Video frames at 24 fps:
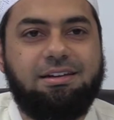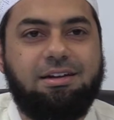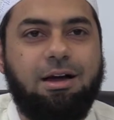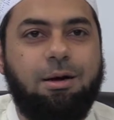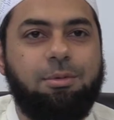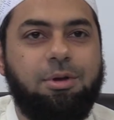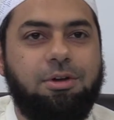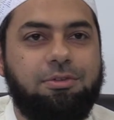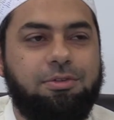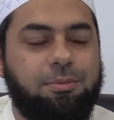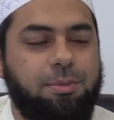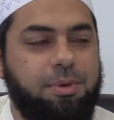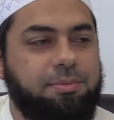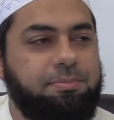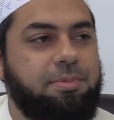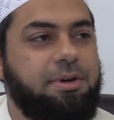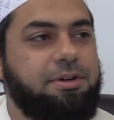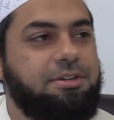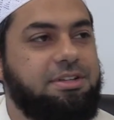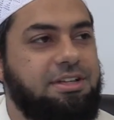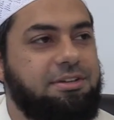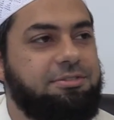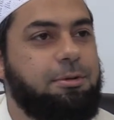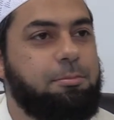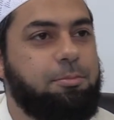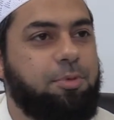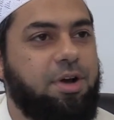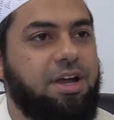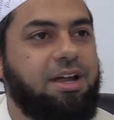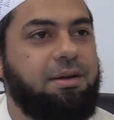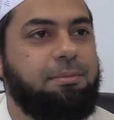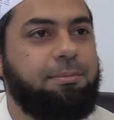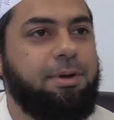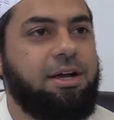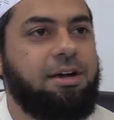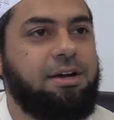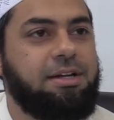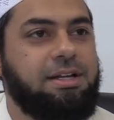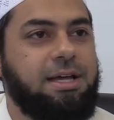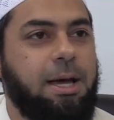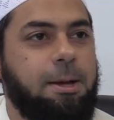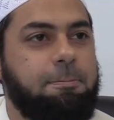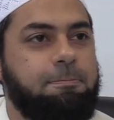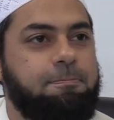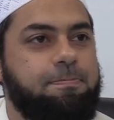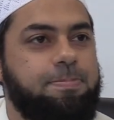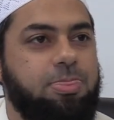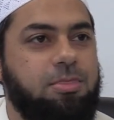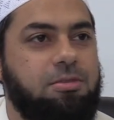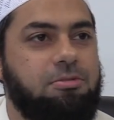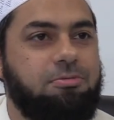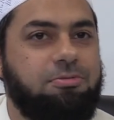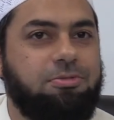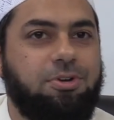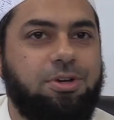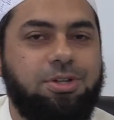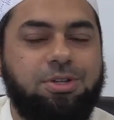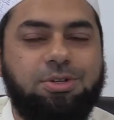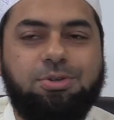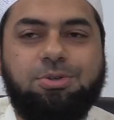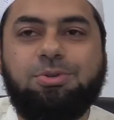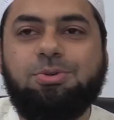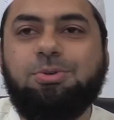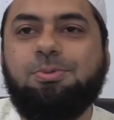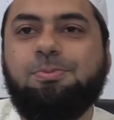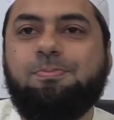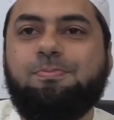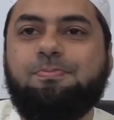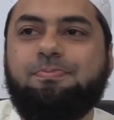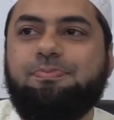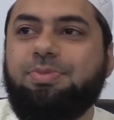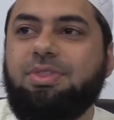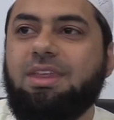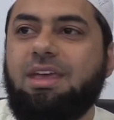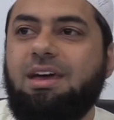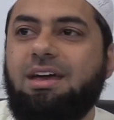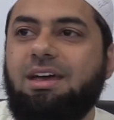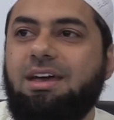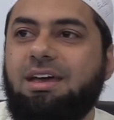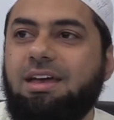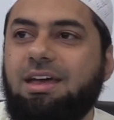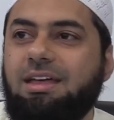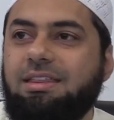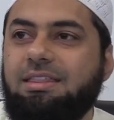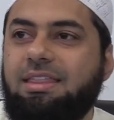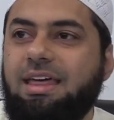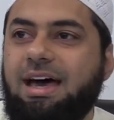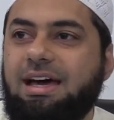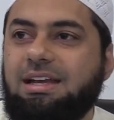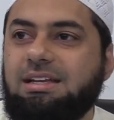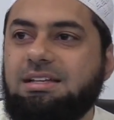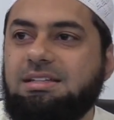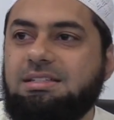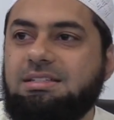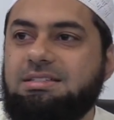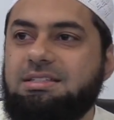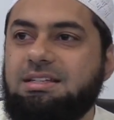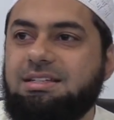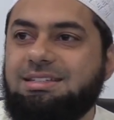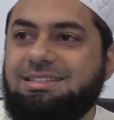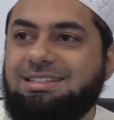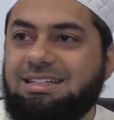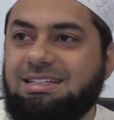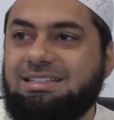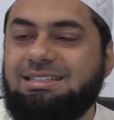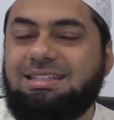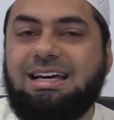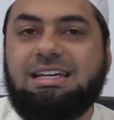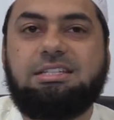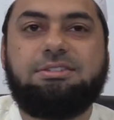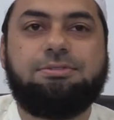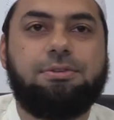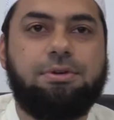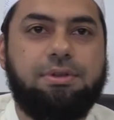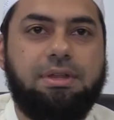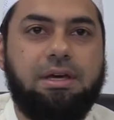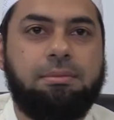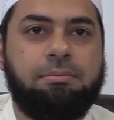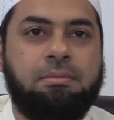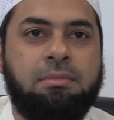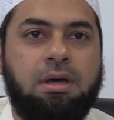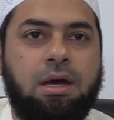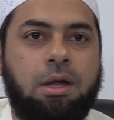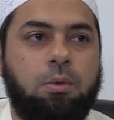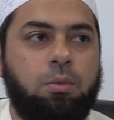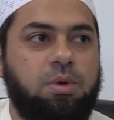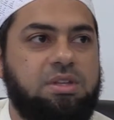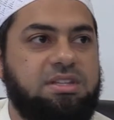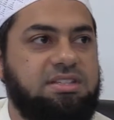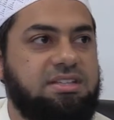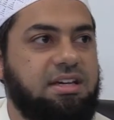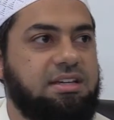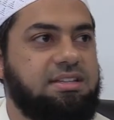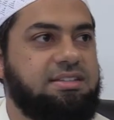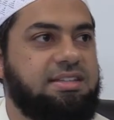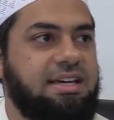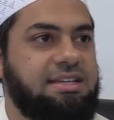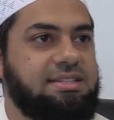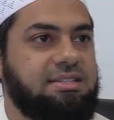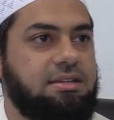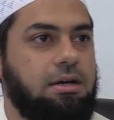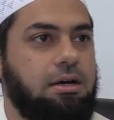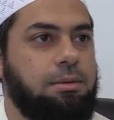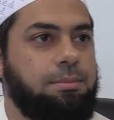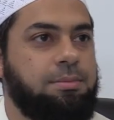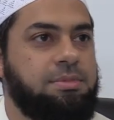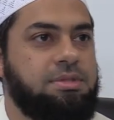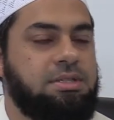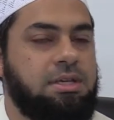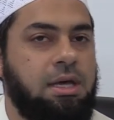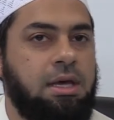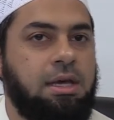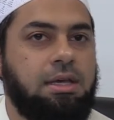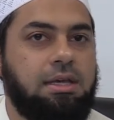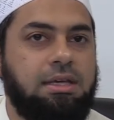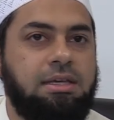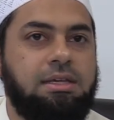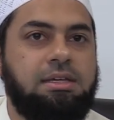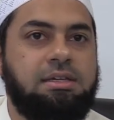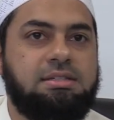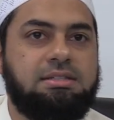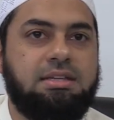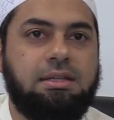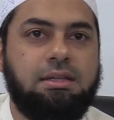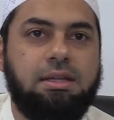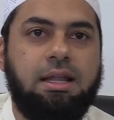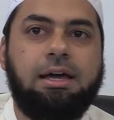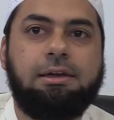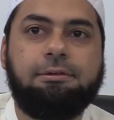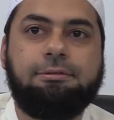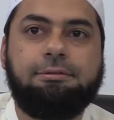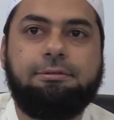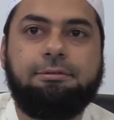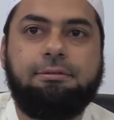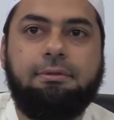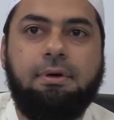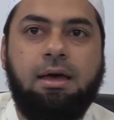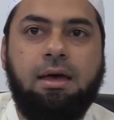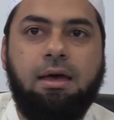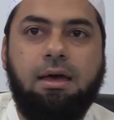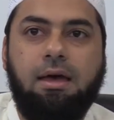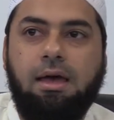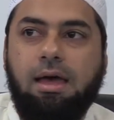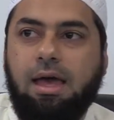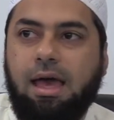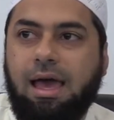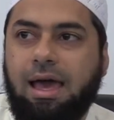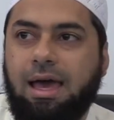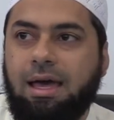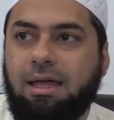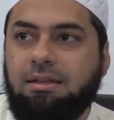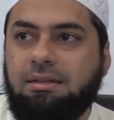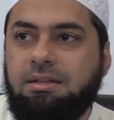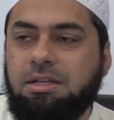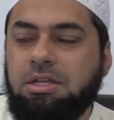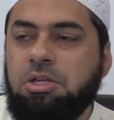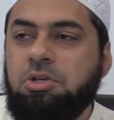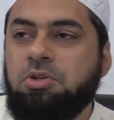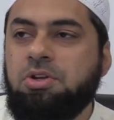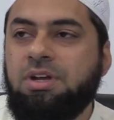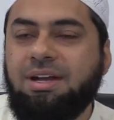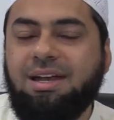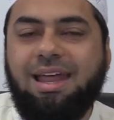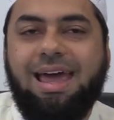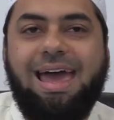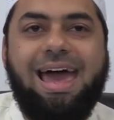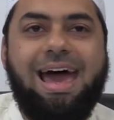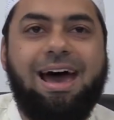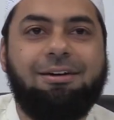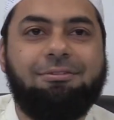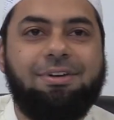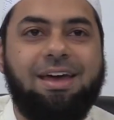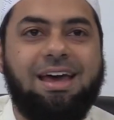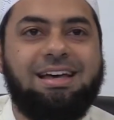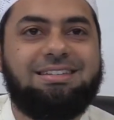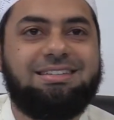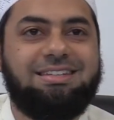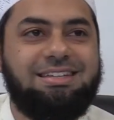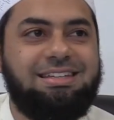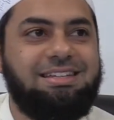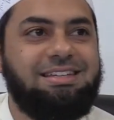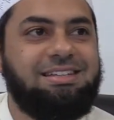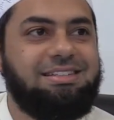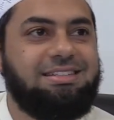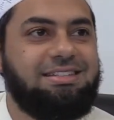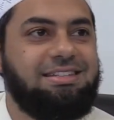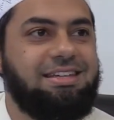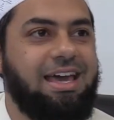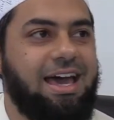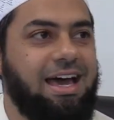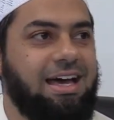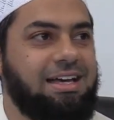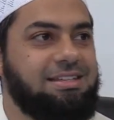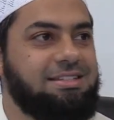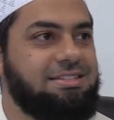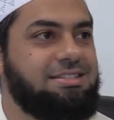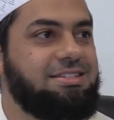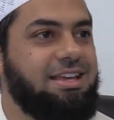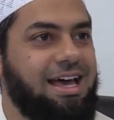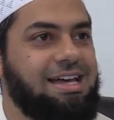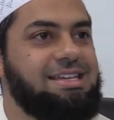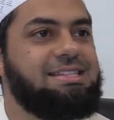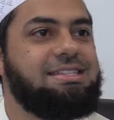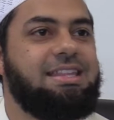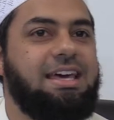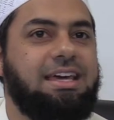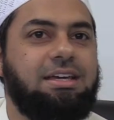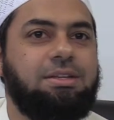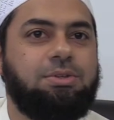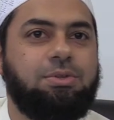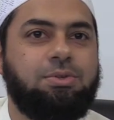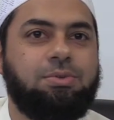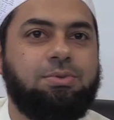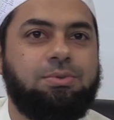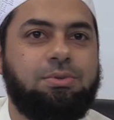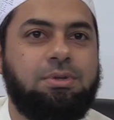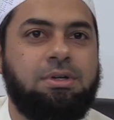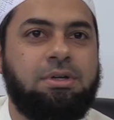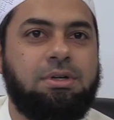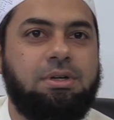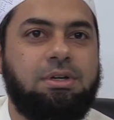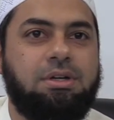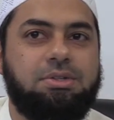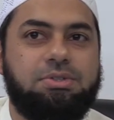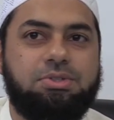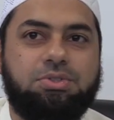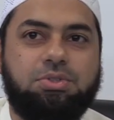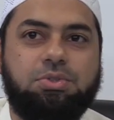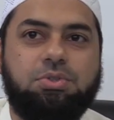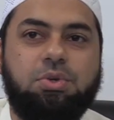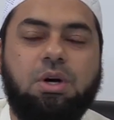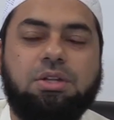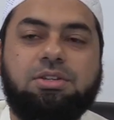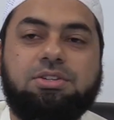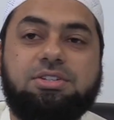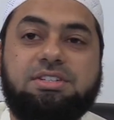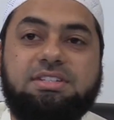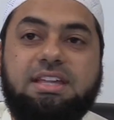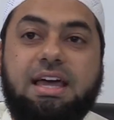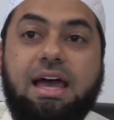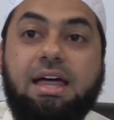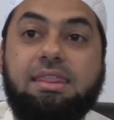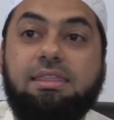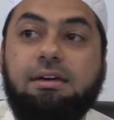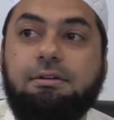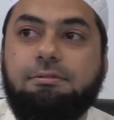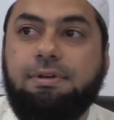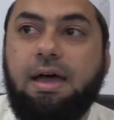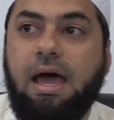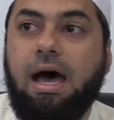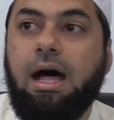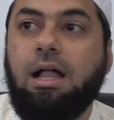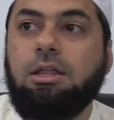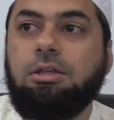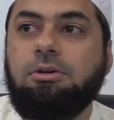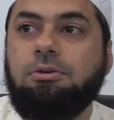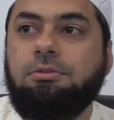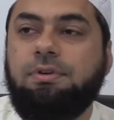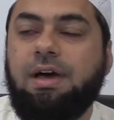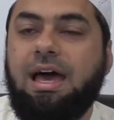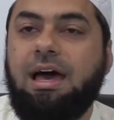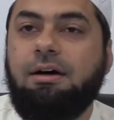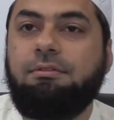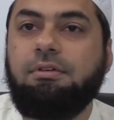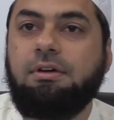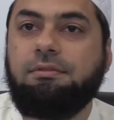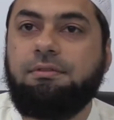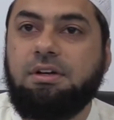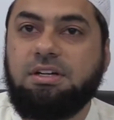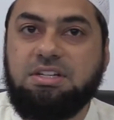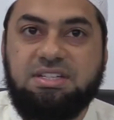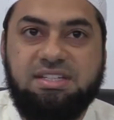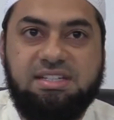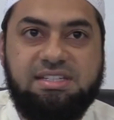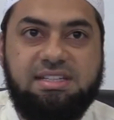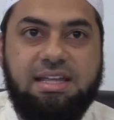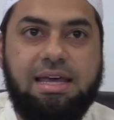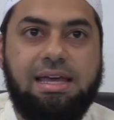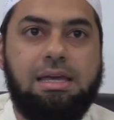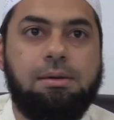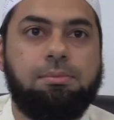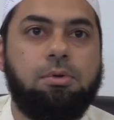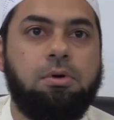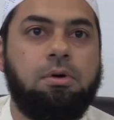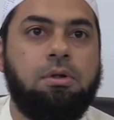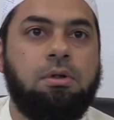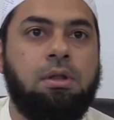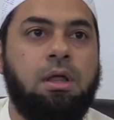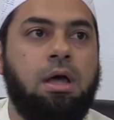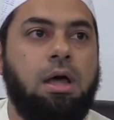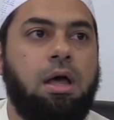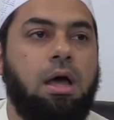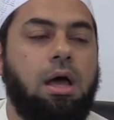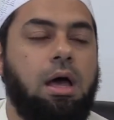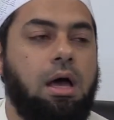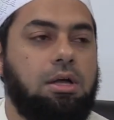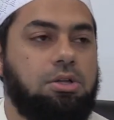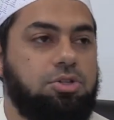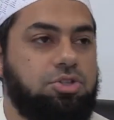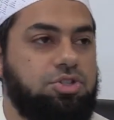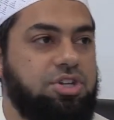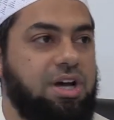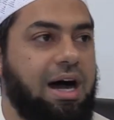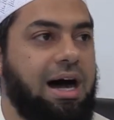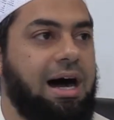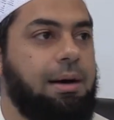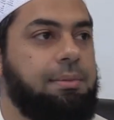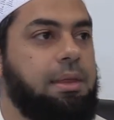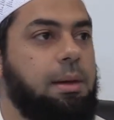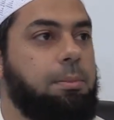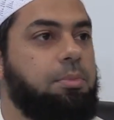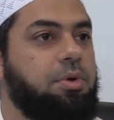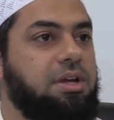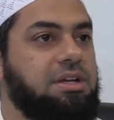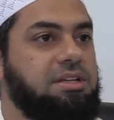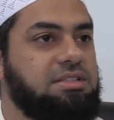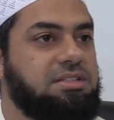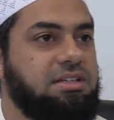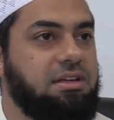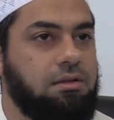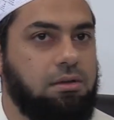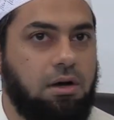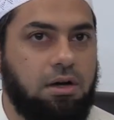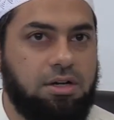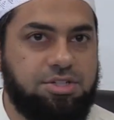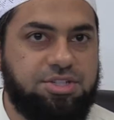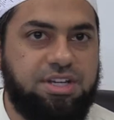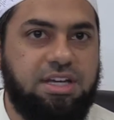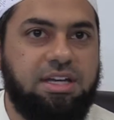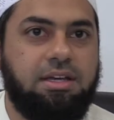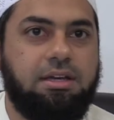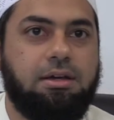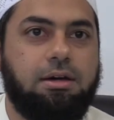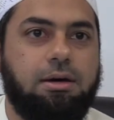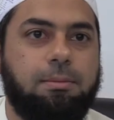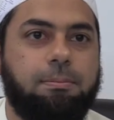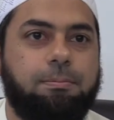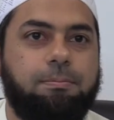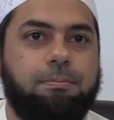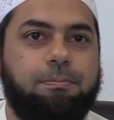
coming from a different paradigm. For you, that is success for them. And with success comes ease in life. And you didn't have it as easy as they do. So you understand the value of having a very stable job that brings in a large income.